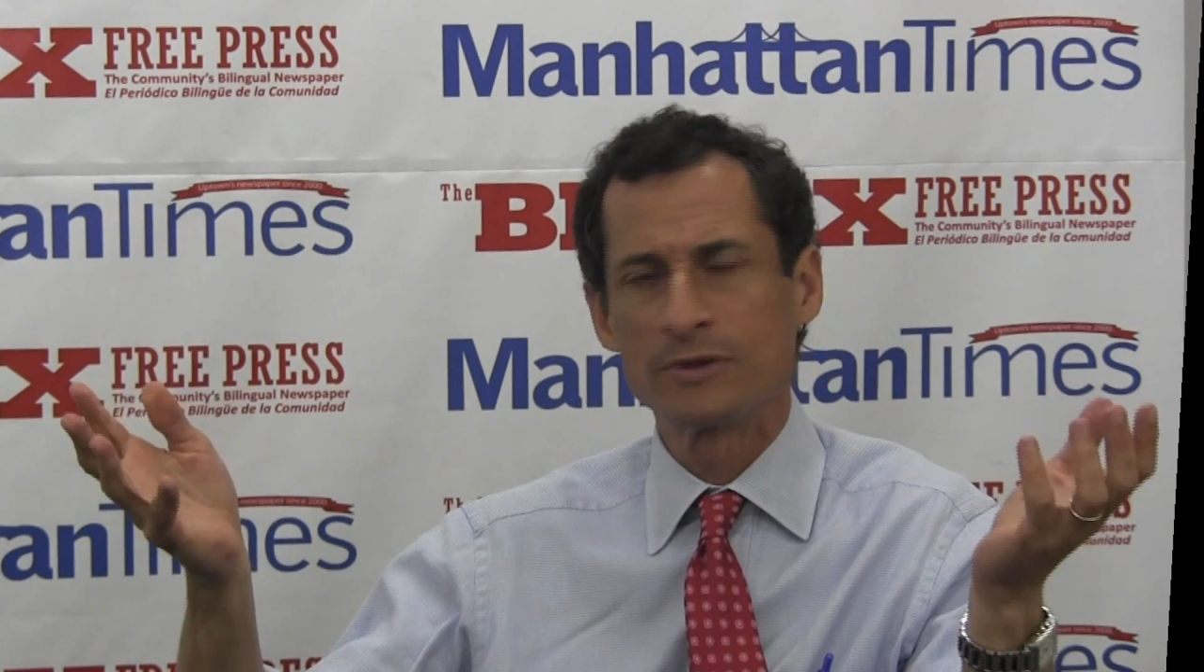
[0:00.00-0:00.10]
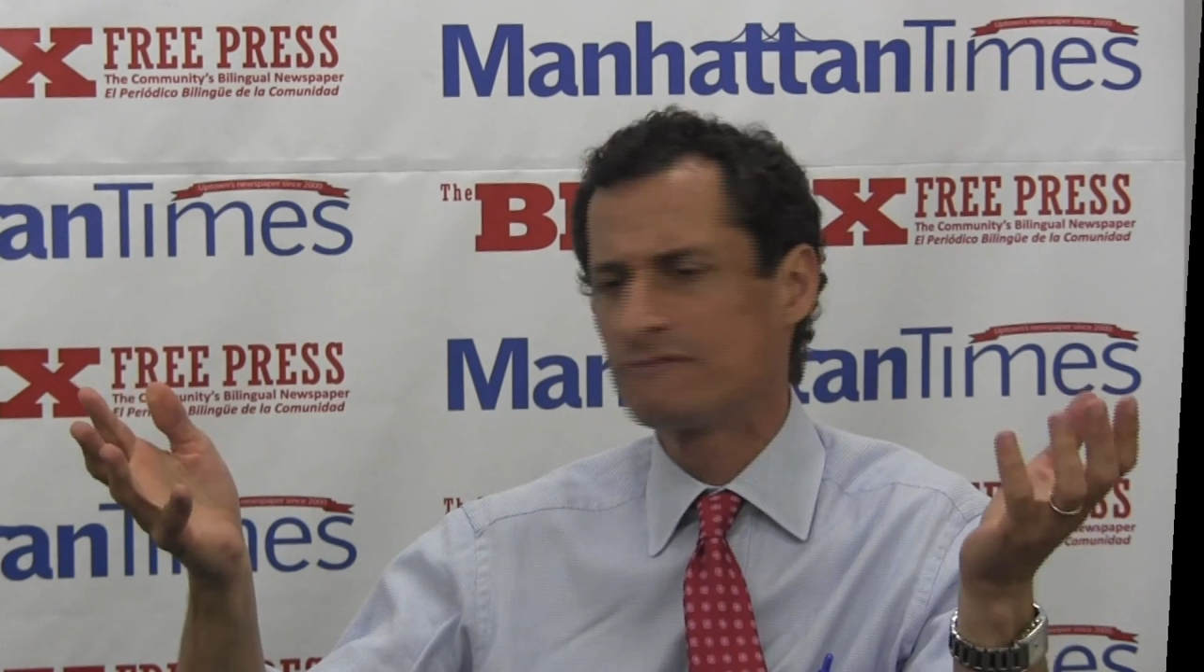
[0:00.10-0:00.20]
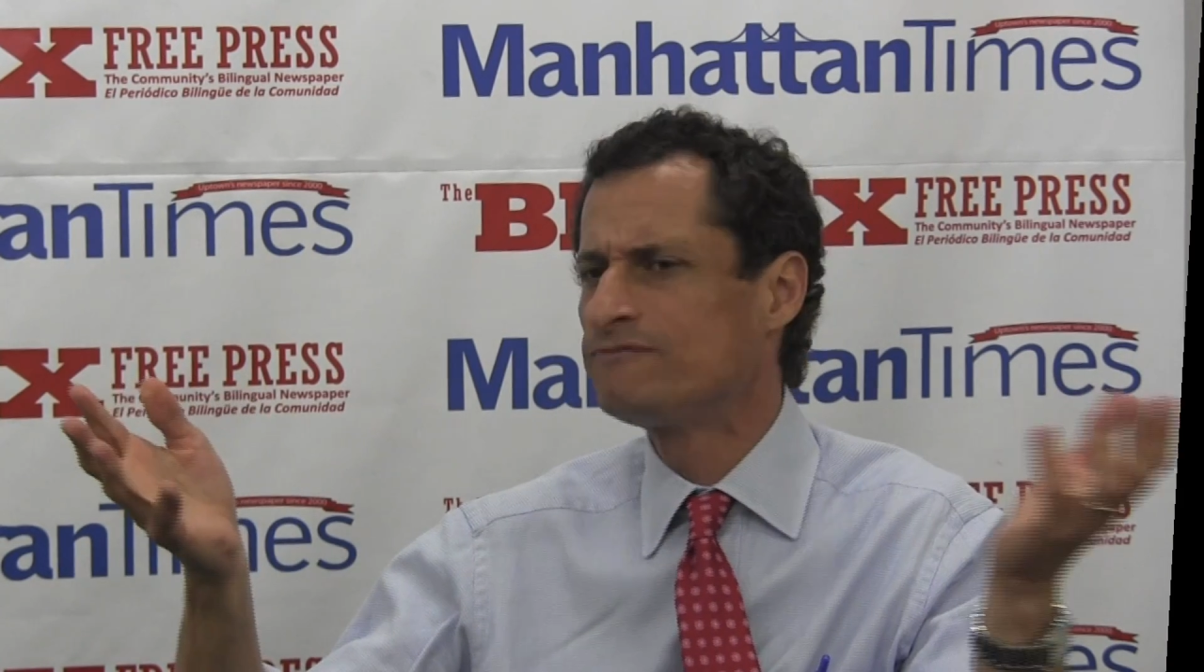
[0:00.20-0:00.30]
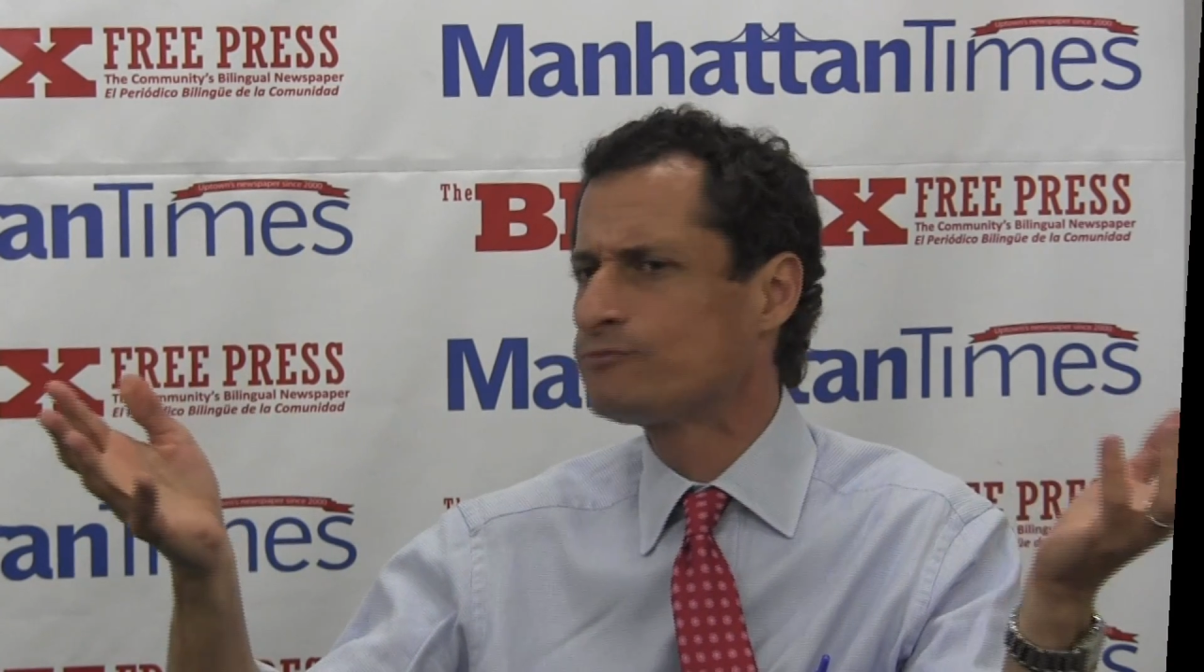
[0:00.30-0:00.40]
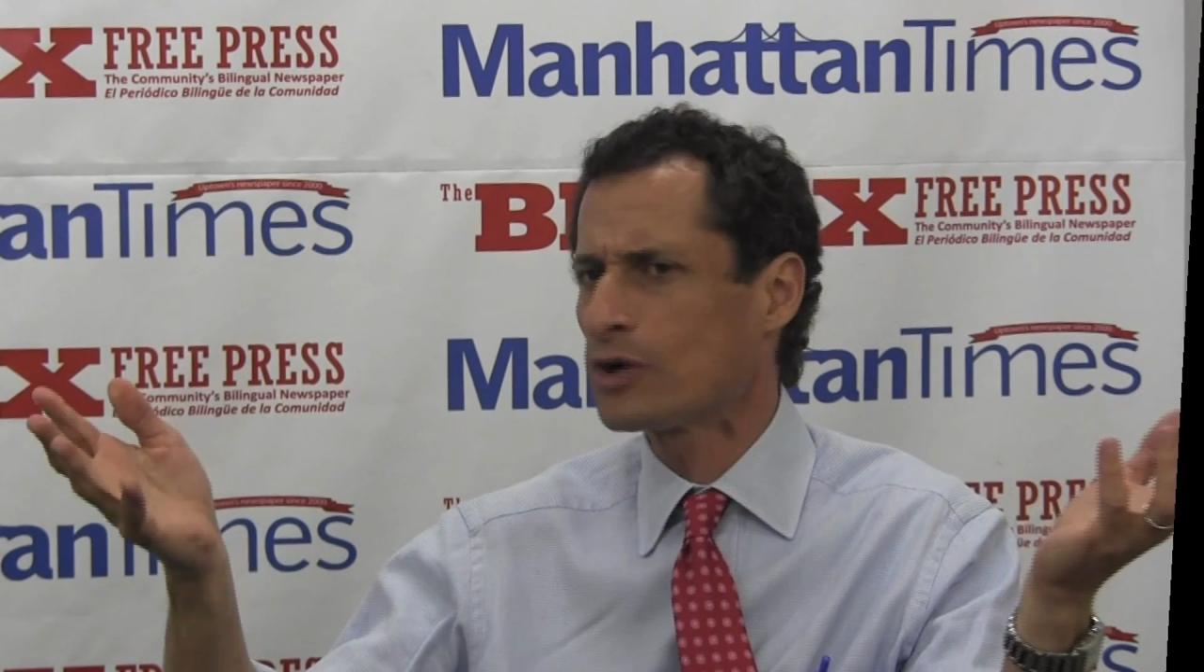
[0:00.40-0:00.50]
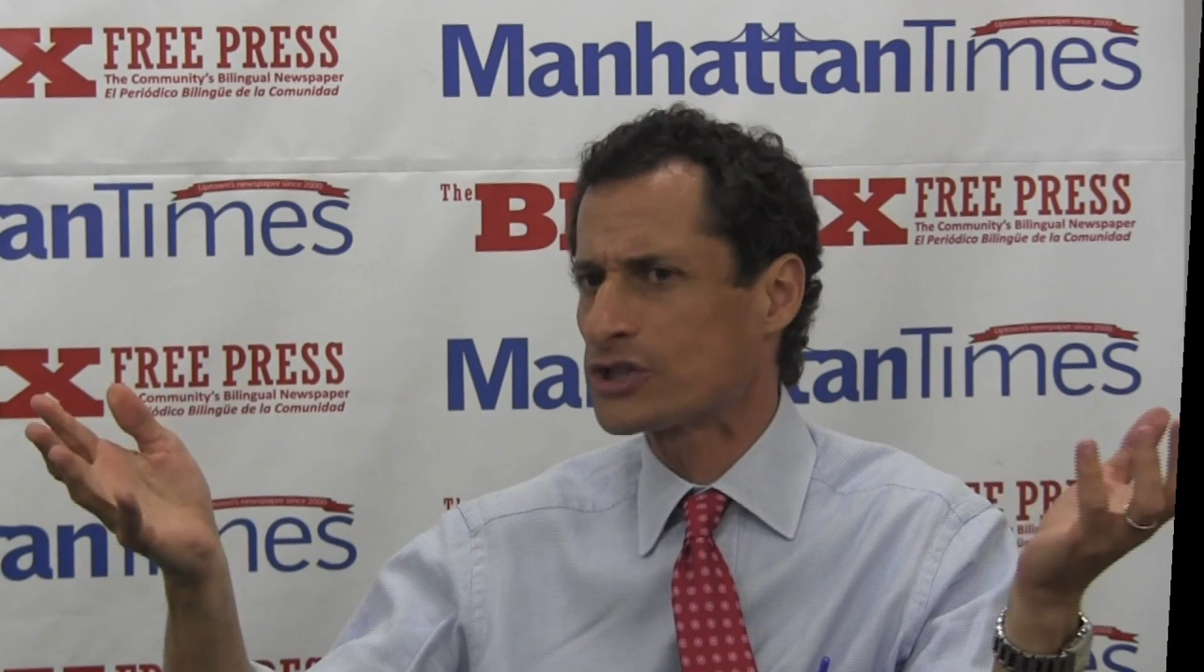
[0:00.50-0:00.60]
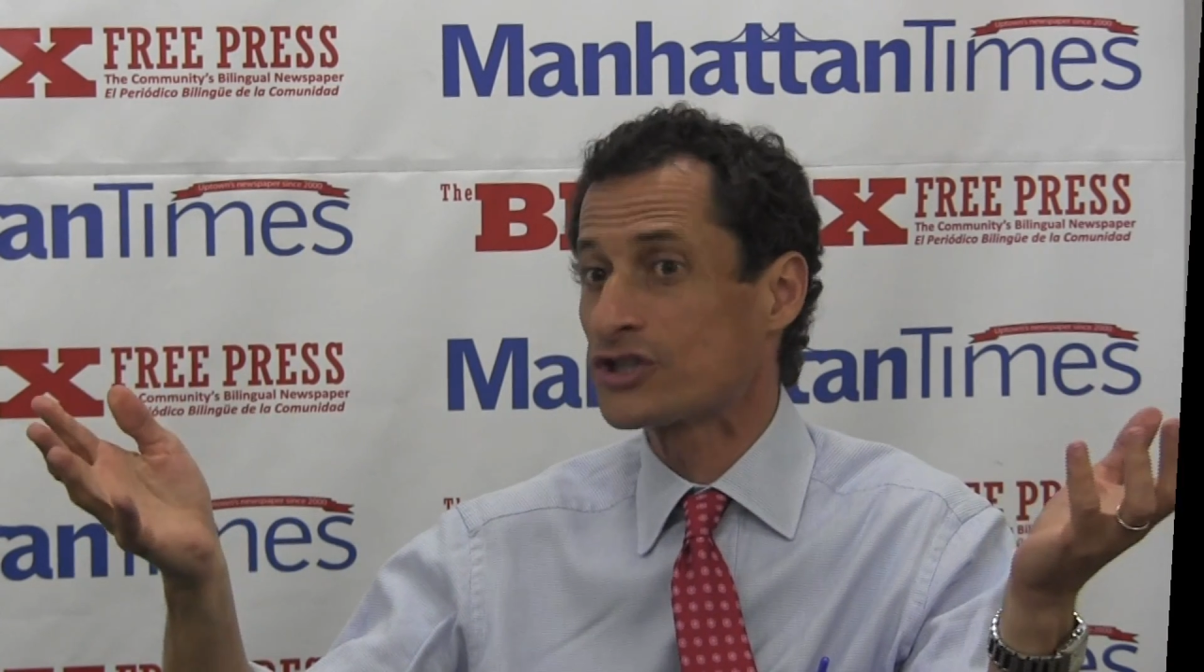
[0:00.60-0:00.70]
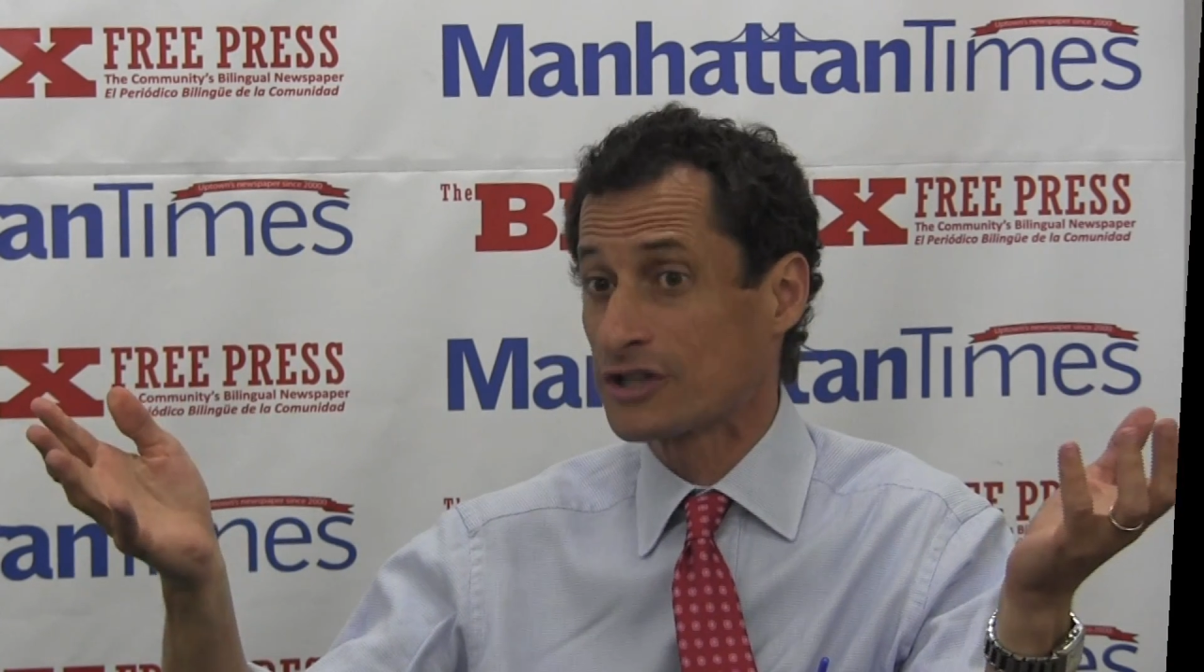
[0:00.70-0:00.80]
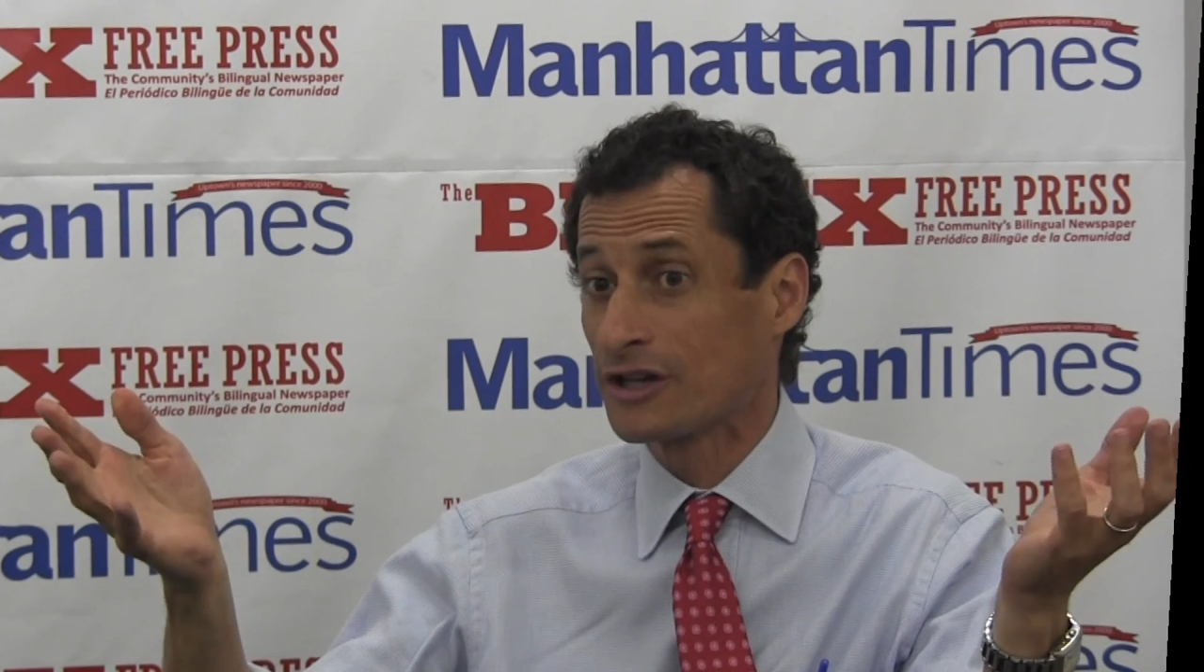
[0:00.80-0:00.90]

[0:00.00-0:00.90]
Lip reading: but precious